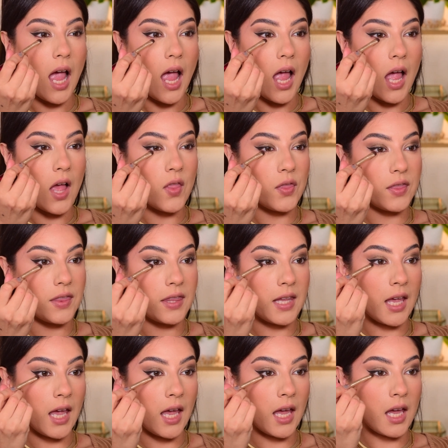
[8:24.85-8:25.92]
And
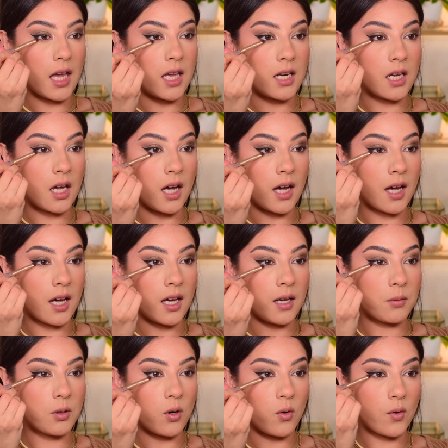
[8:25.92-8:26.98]
then
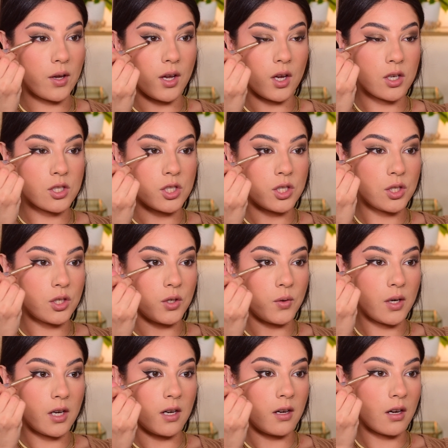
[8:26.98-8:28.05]
I'm going
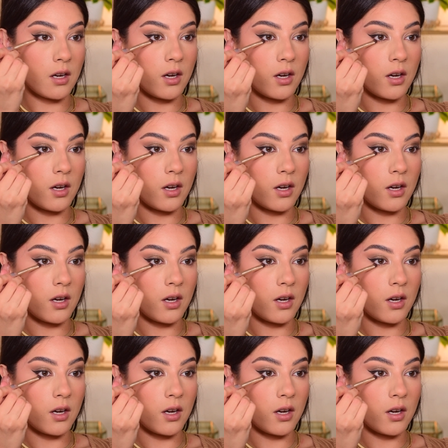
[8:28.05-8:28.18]
to